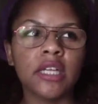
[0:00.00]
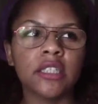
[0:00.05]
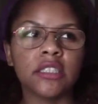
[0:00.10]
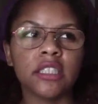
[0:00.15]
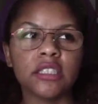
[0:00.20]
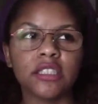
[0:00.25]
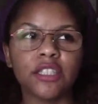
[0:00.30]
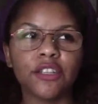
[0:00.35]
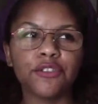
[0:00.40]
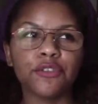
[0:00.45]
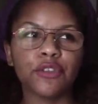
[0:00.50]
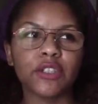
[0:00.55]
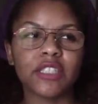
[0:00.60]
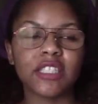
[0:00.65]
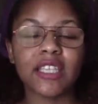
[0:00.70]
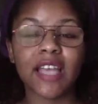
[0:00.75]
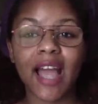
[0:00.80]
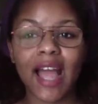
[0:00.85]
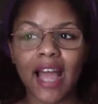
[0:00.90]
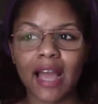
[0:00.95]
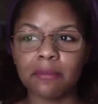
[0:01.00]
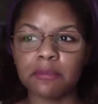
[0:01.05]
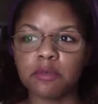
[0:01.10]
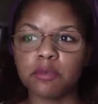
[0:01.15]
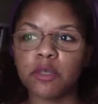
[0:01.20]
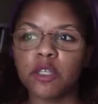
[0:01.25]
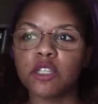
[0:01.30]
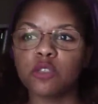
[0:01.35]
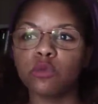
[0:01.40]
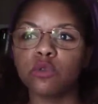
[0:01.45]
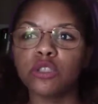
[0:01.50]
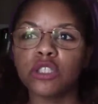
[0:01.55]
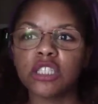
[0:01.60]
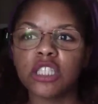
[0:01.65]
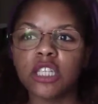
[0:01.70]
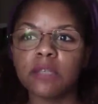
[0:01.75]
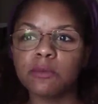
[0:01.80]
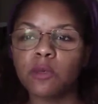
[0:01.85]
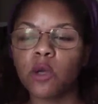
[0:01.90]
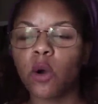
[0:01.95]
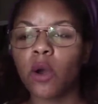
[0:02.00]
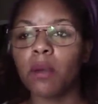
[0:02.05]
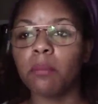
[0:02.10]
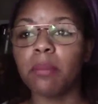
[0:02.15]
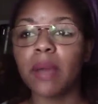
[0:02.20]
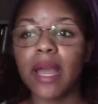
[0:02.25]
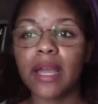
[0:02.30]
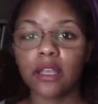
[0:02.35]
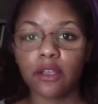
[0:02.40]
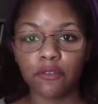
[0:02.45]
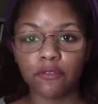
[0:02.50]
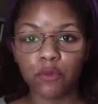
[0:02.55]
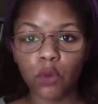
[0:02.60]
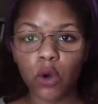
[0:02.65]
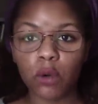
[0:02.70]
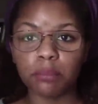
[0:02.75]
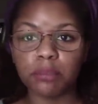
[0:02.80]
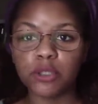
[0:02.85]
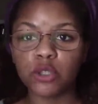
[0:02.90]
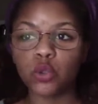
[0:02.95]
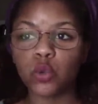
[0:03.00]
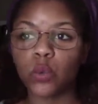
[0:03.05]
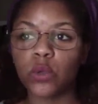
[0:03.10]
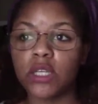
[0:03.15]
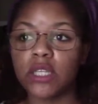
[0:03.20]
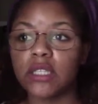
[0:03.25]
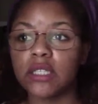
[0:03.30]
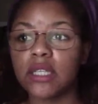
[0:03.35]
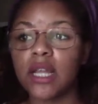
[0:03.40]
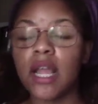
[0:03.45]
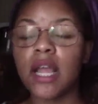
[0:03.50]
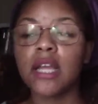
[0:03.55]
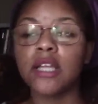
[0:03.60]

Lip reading: the different times, because we just keep going back and forth between,